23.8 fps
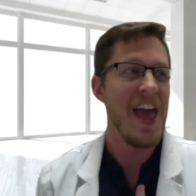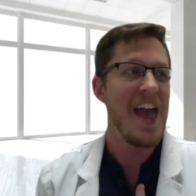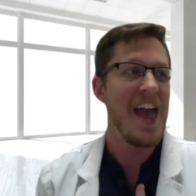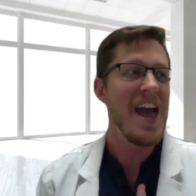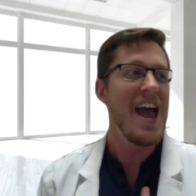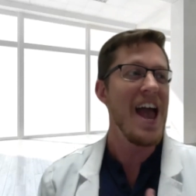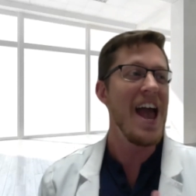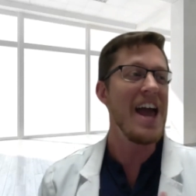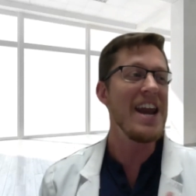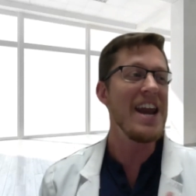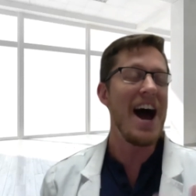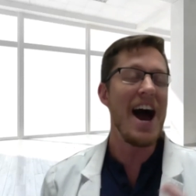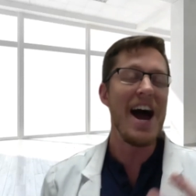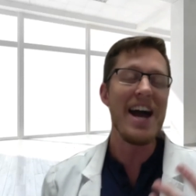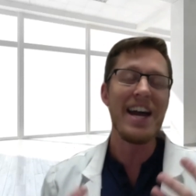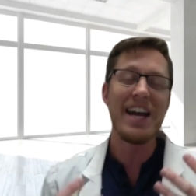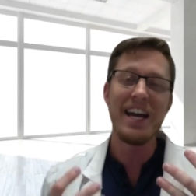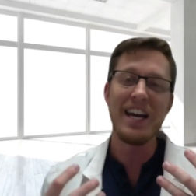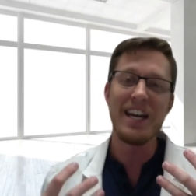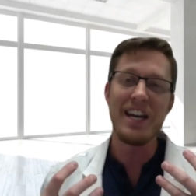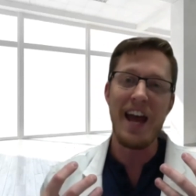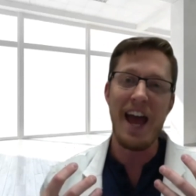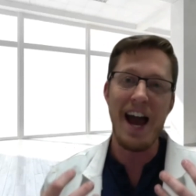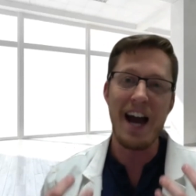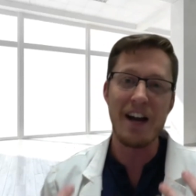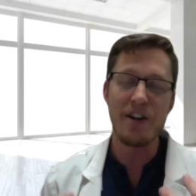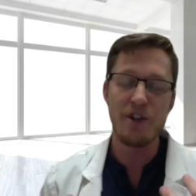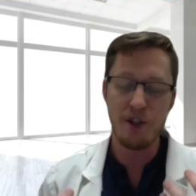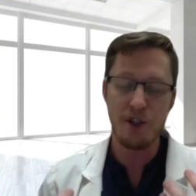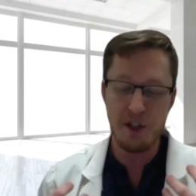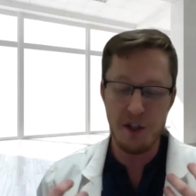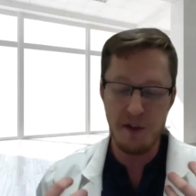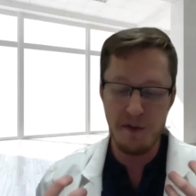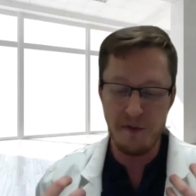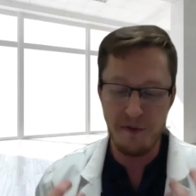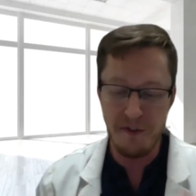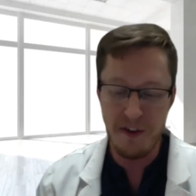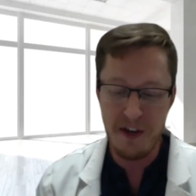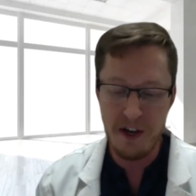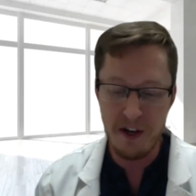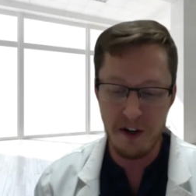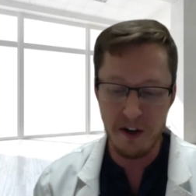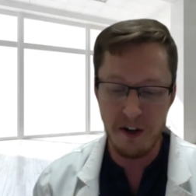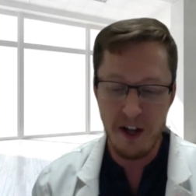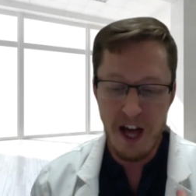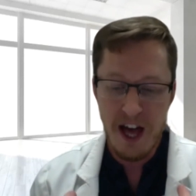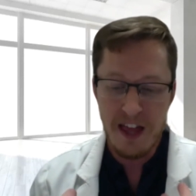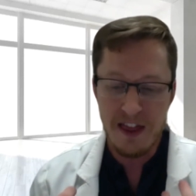And I could actually
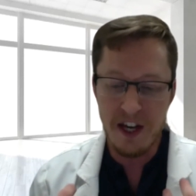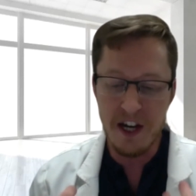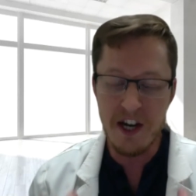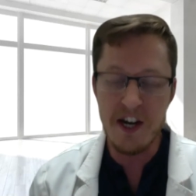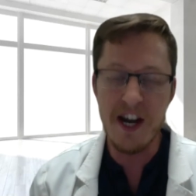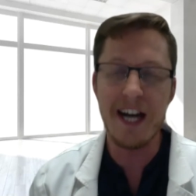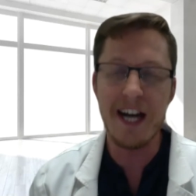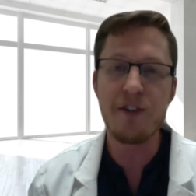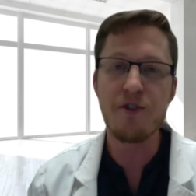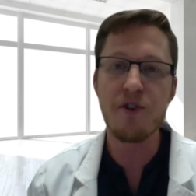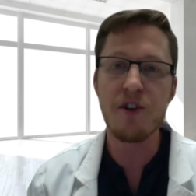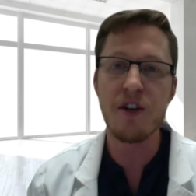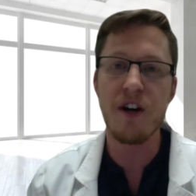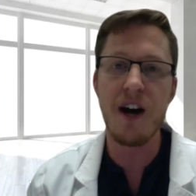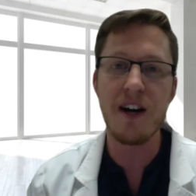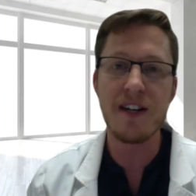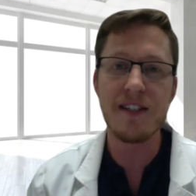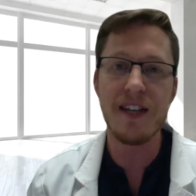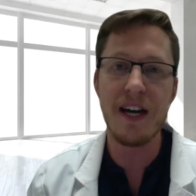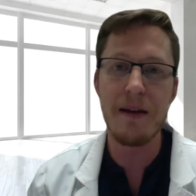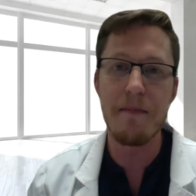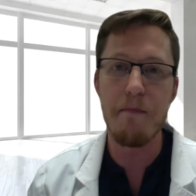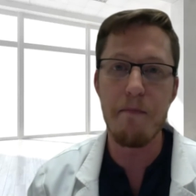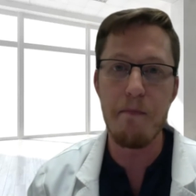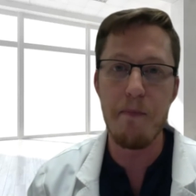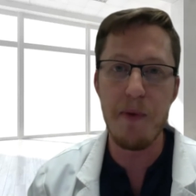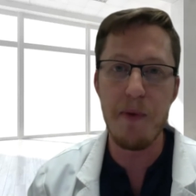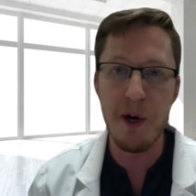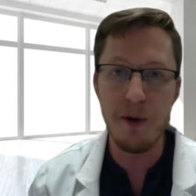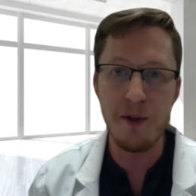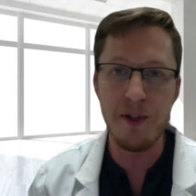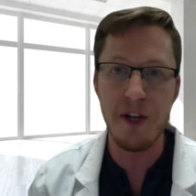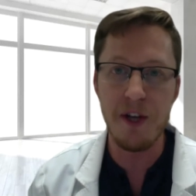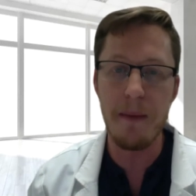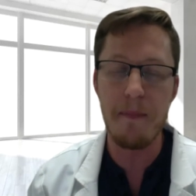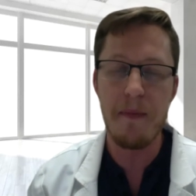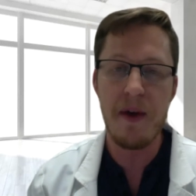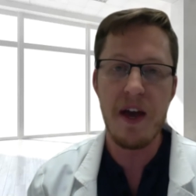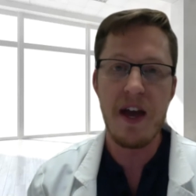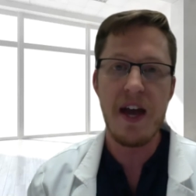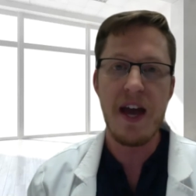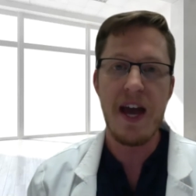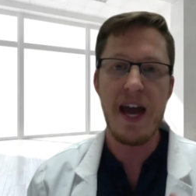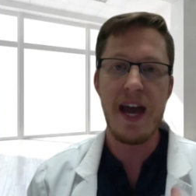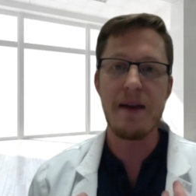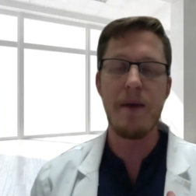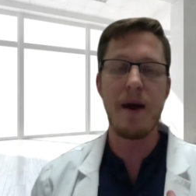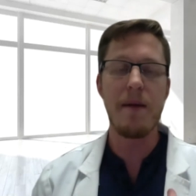feel the nitric oxide buildup
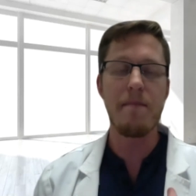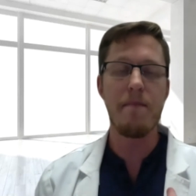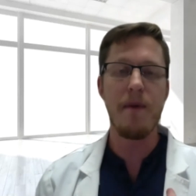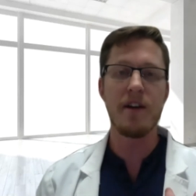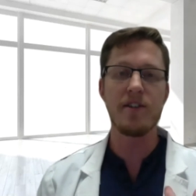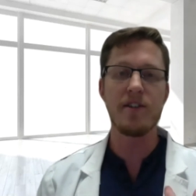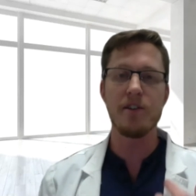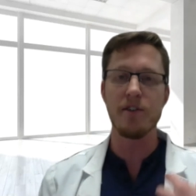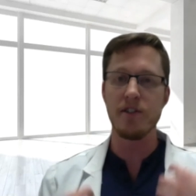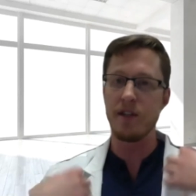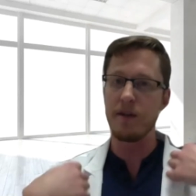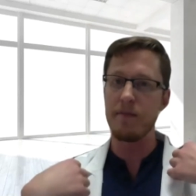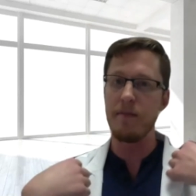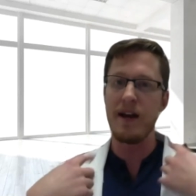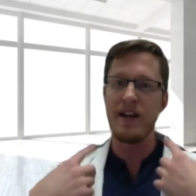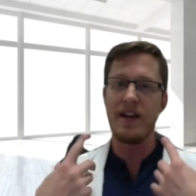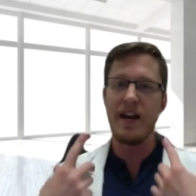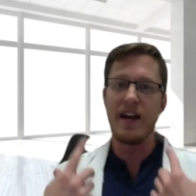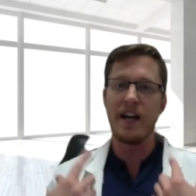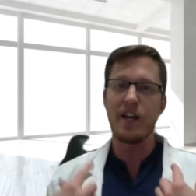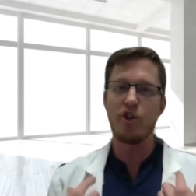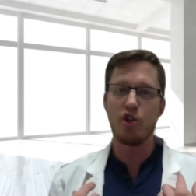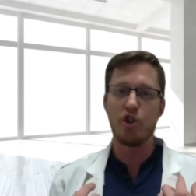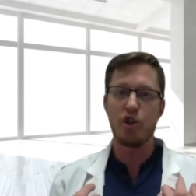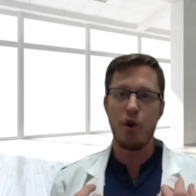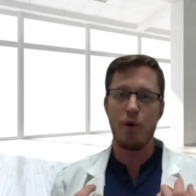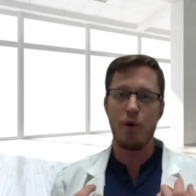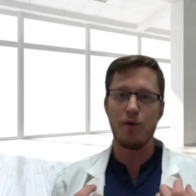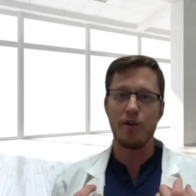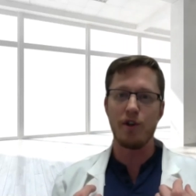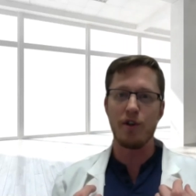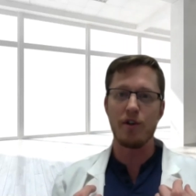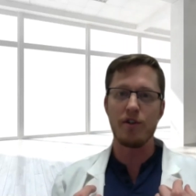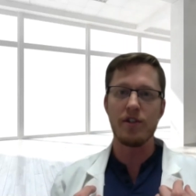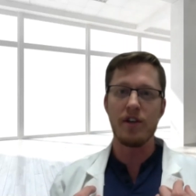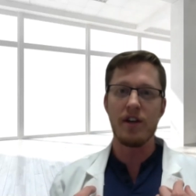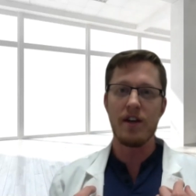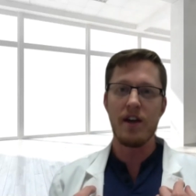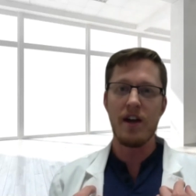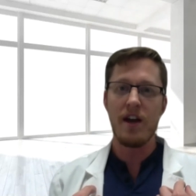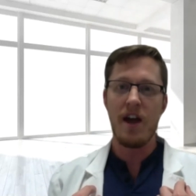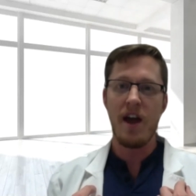in my muscles, in my neck and shoulders.